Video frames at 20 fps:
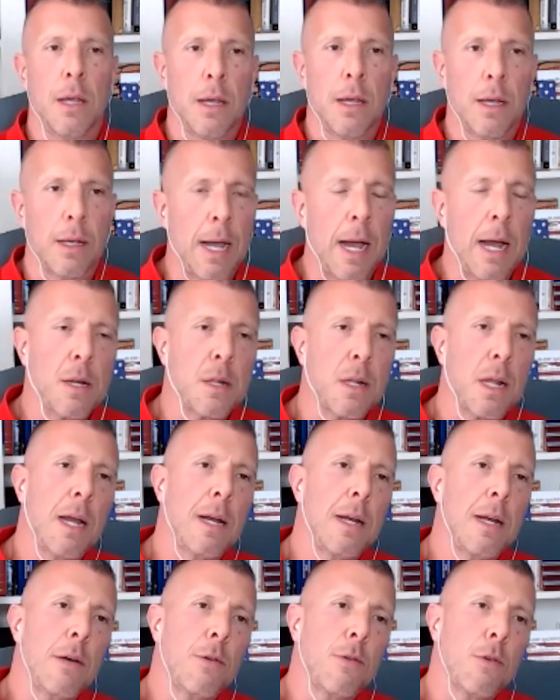God's got
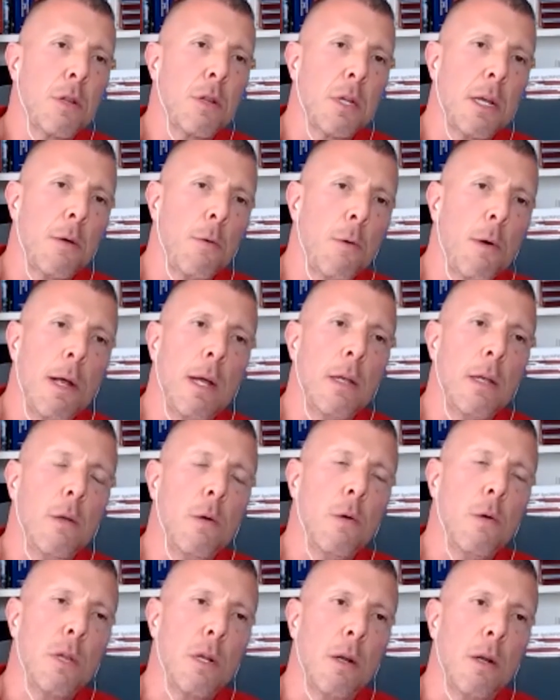an interesting way of
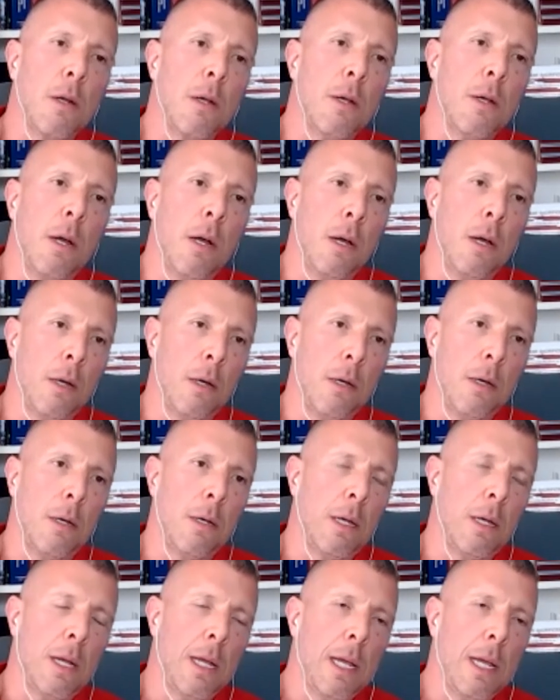using
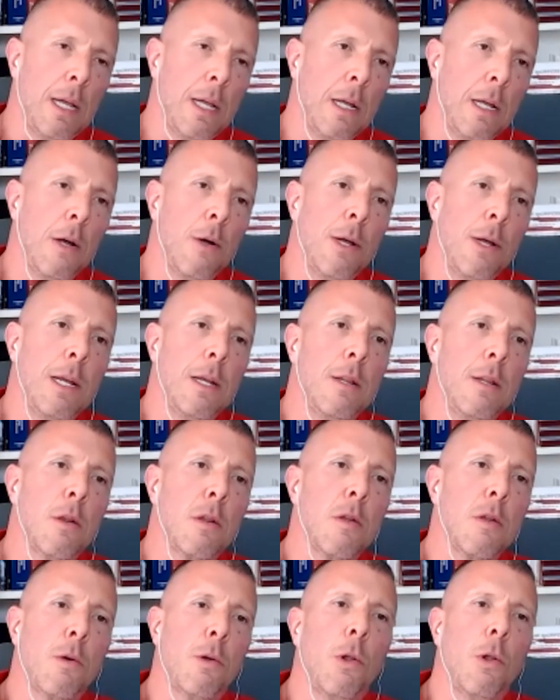there's
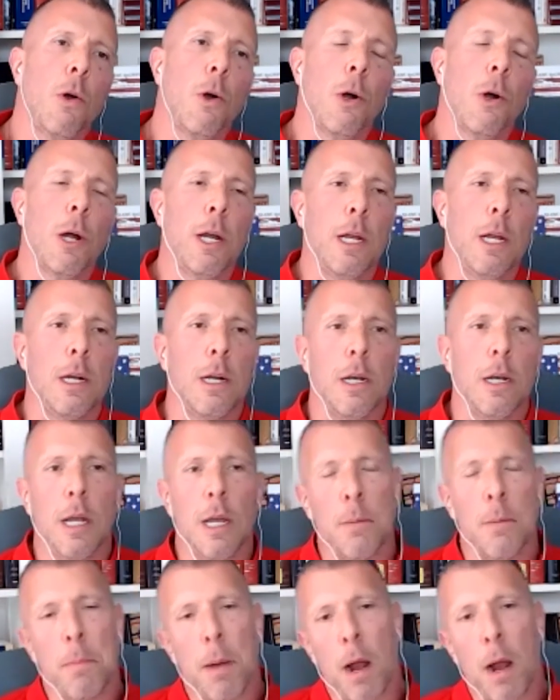no glory
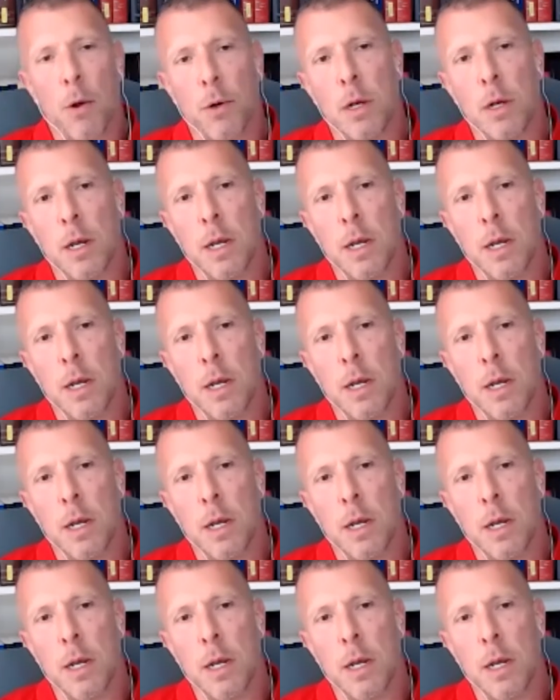in pounding a